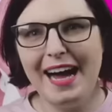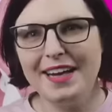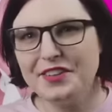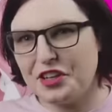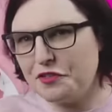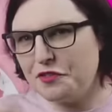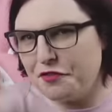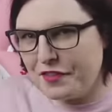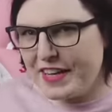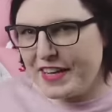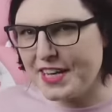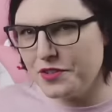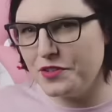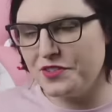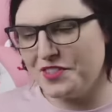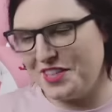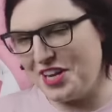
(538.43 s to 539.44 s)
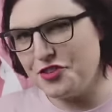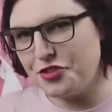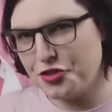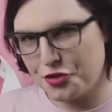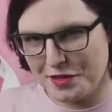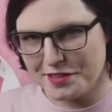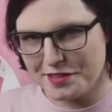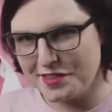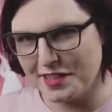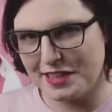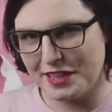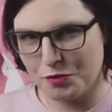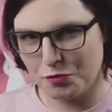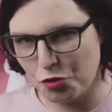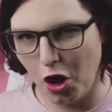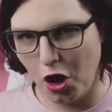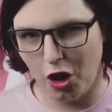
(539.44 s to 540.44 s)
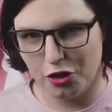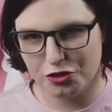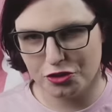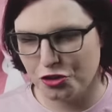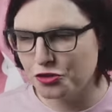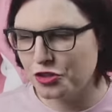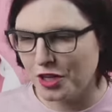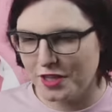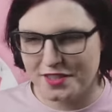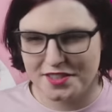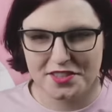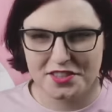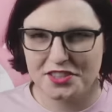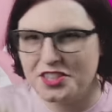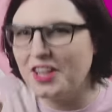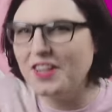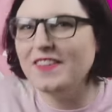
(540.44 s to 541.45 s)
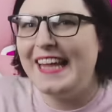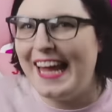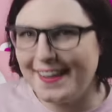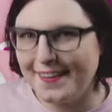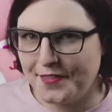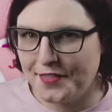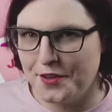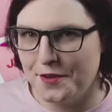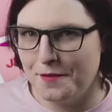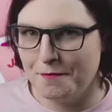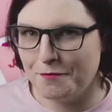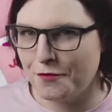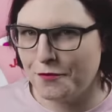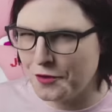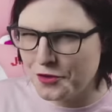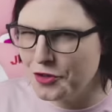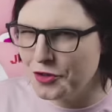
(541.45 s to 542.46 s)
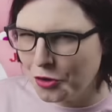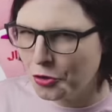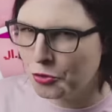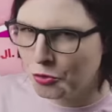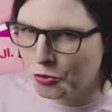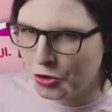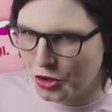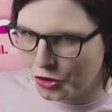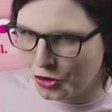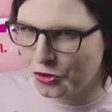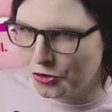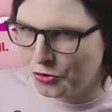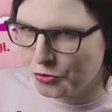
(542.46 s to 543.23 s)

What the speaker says: And it feels intrinsically wrong to just collect them for no good